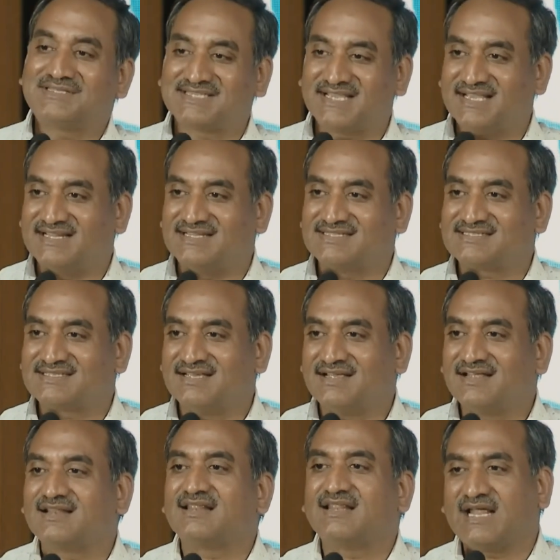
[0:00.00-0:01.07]
sales,
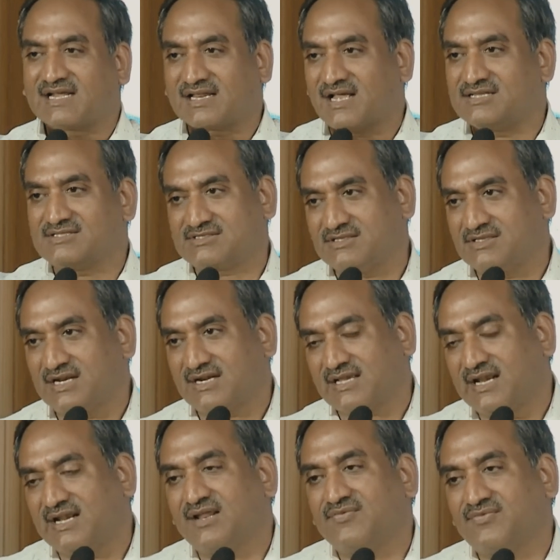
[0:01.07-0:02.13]
that, can, that
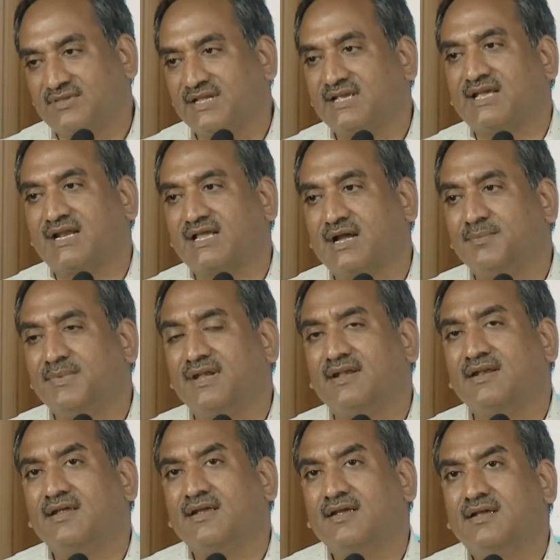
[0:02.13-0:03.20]
kind of thing can come
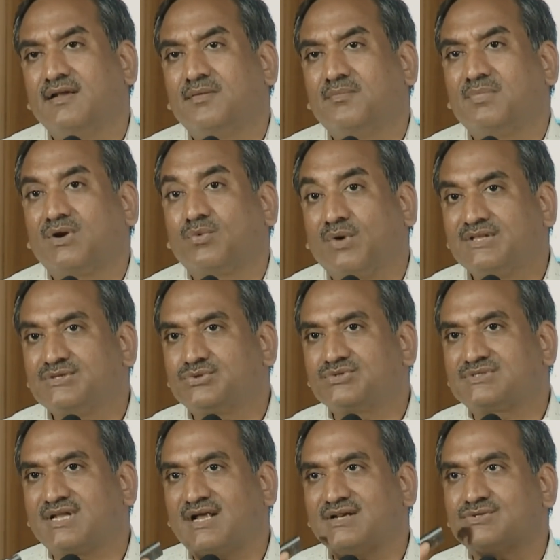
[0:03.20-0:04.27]
in. But once you
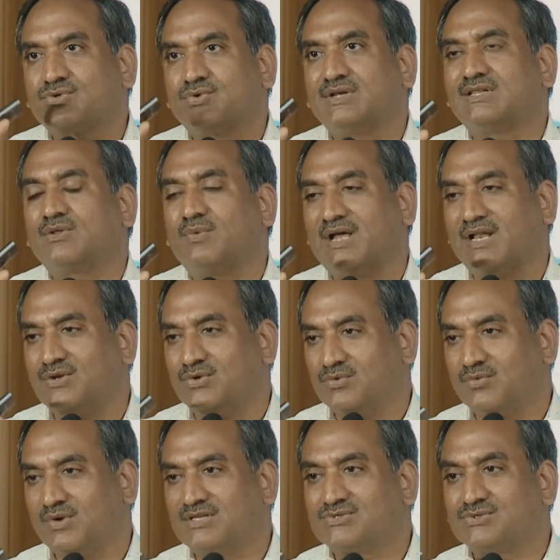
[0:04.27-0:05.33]
start showing the value,
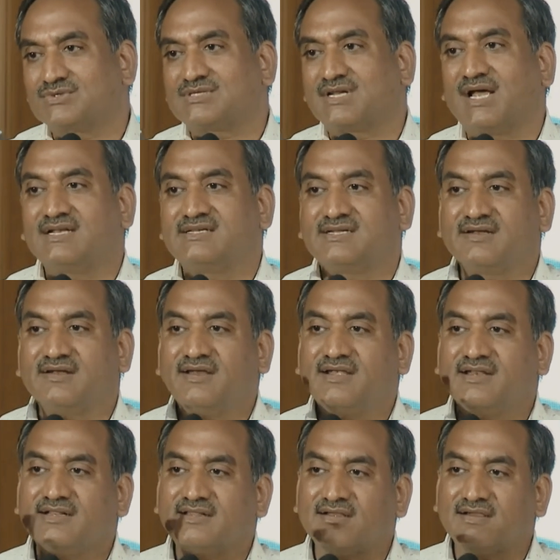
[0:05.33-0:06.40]
once you start
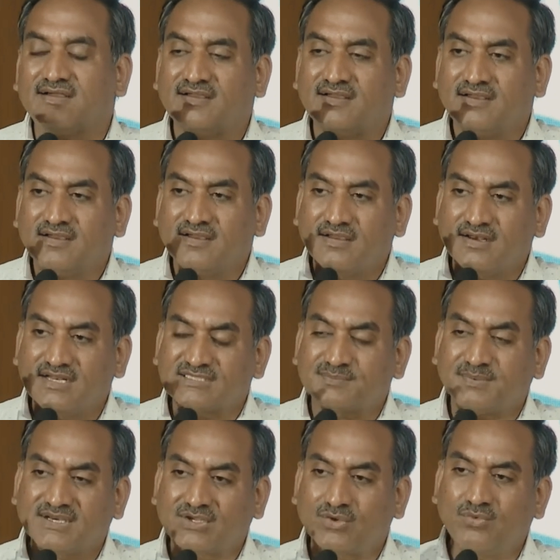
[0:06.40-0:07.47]
generating the
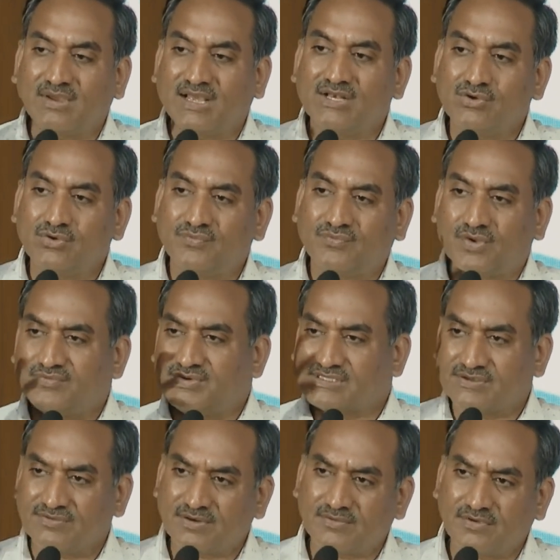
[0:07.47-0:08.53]
respective value for
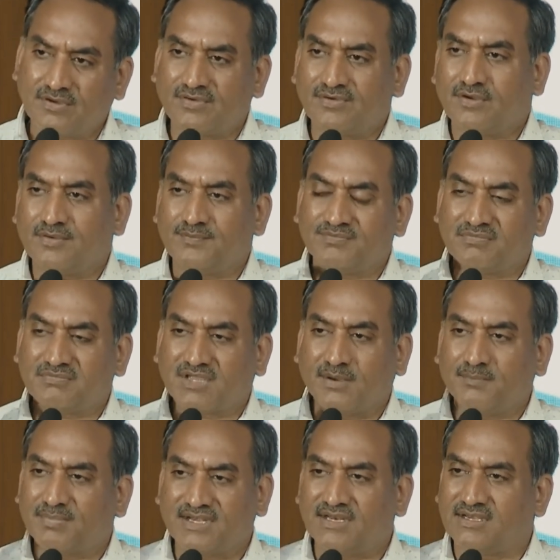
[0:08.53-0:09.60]
whichever uh,
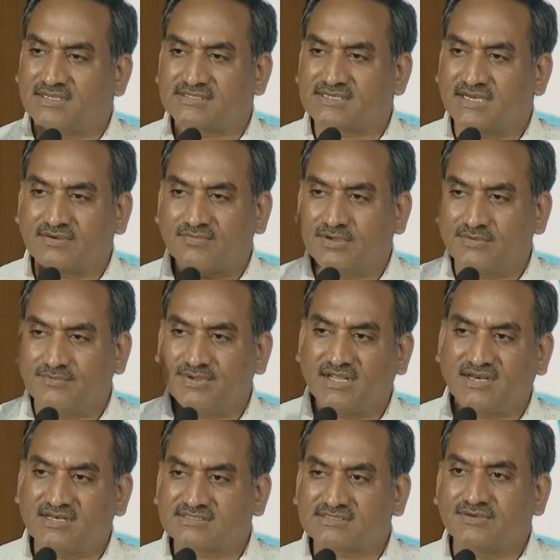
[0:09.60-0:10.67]
company it is, right? We are
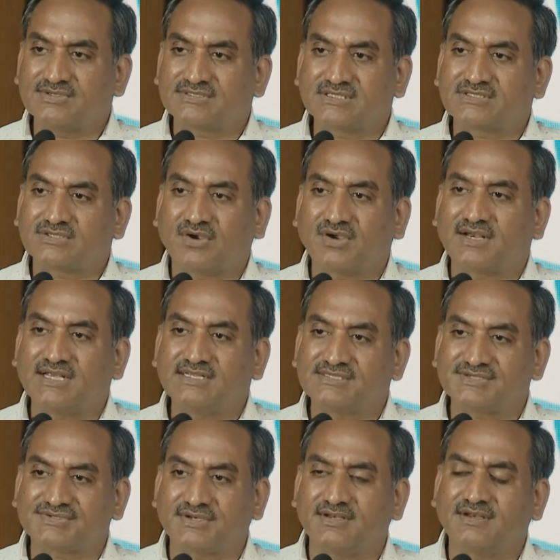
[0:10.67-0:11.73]
in a services
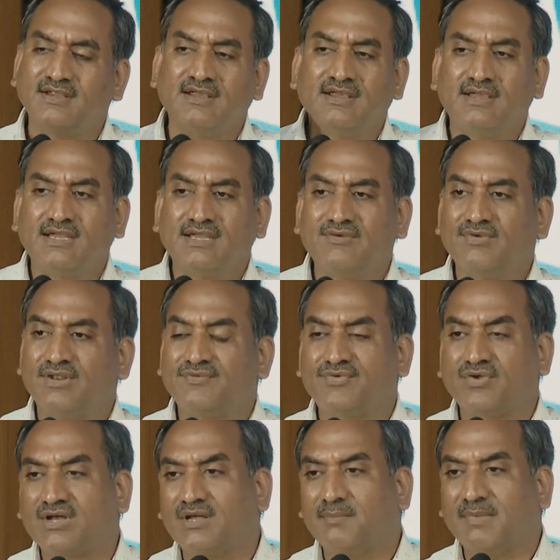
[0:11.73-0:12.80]
organization. Even if
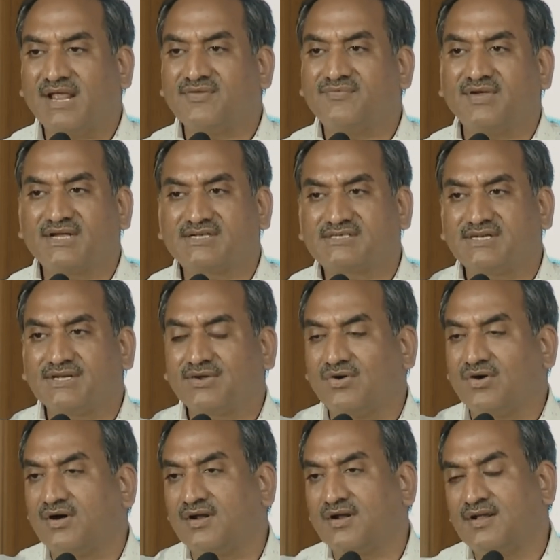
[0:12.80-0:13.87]
you're in a manufacturing
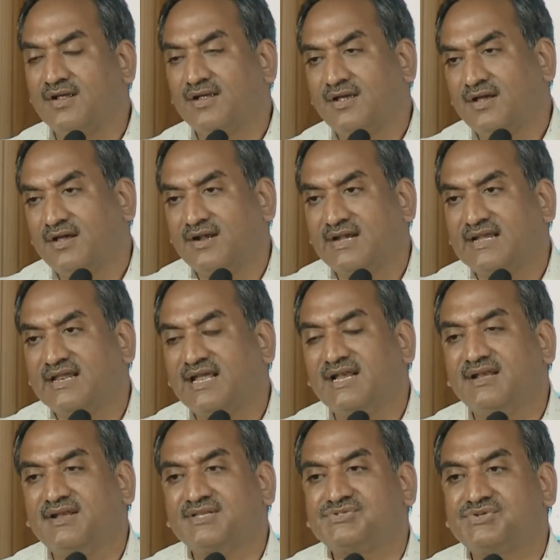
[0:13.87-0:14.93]
or retail
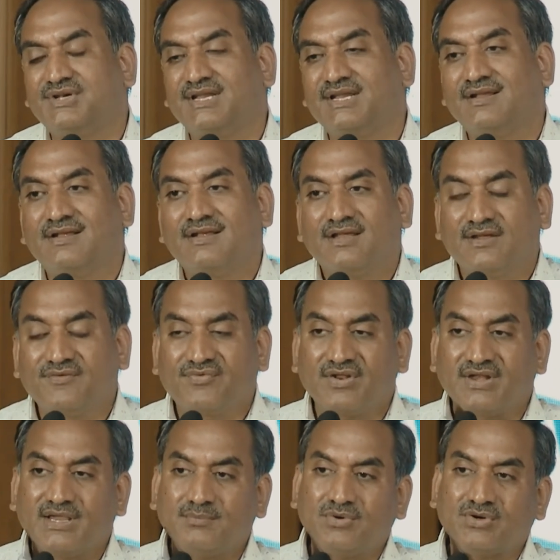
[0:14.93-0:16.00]
industry, if
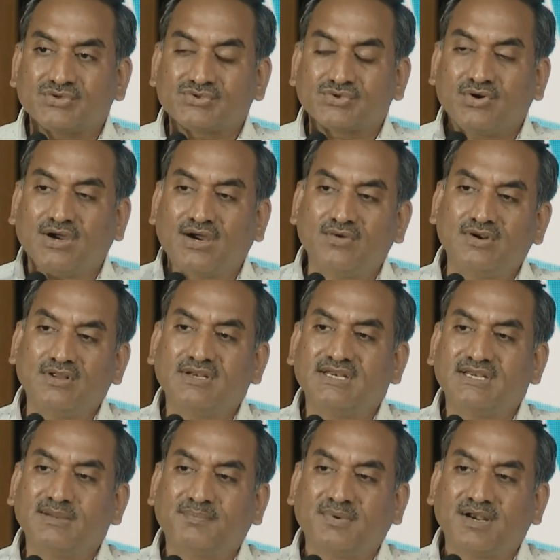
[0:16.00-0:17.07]
you're able to show how
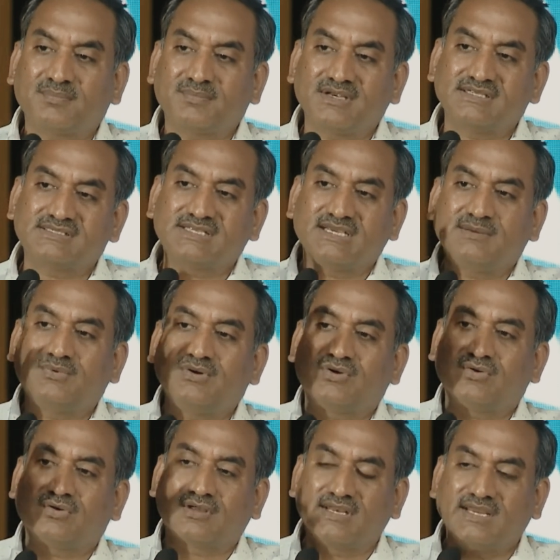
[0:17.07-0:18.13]
learning department is able
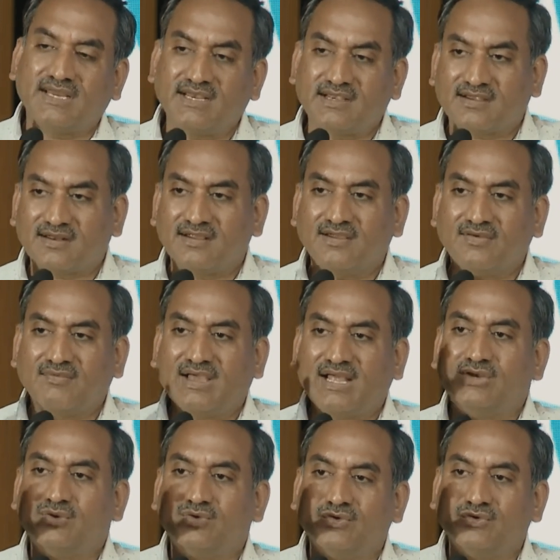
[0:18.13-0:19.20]
to create a
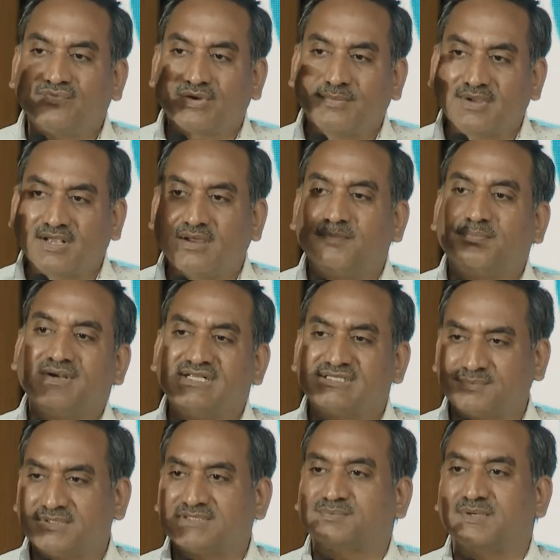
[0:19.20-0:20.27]
value from a
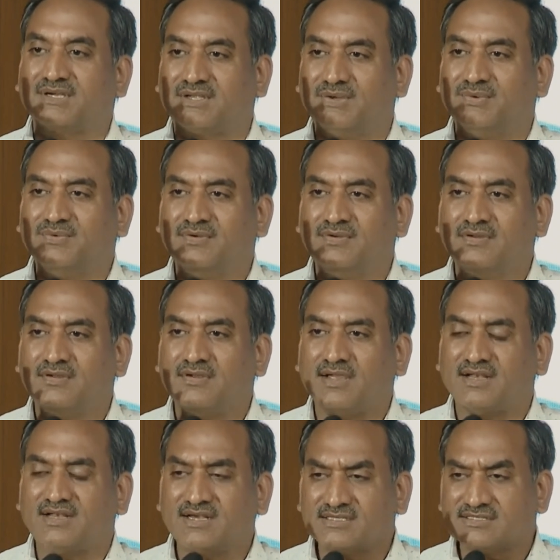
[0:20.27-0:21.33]
company's perspective,
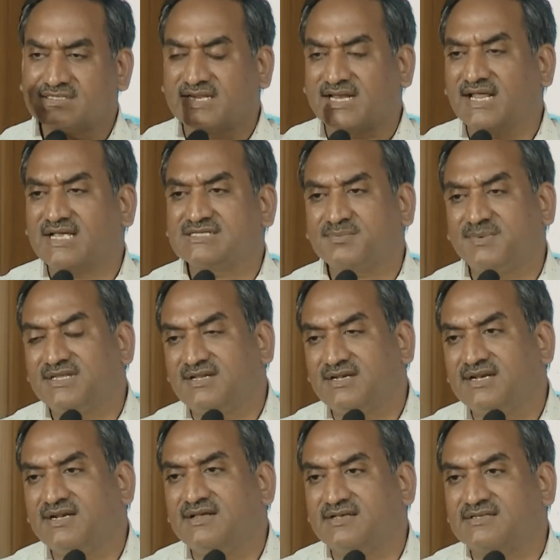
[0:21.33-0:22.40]
and that is realized by the
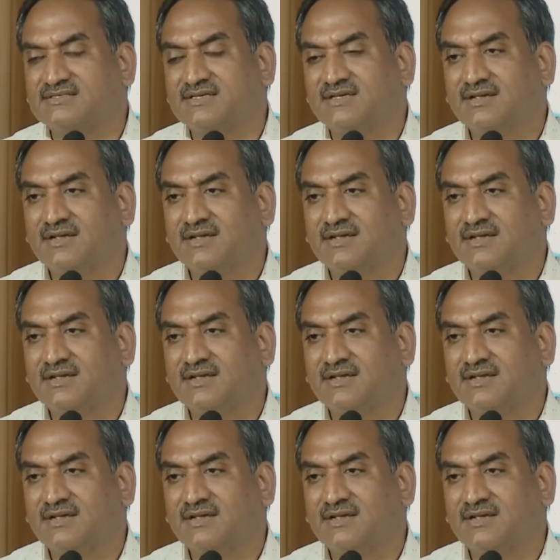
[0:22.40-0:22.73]
leaders,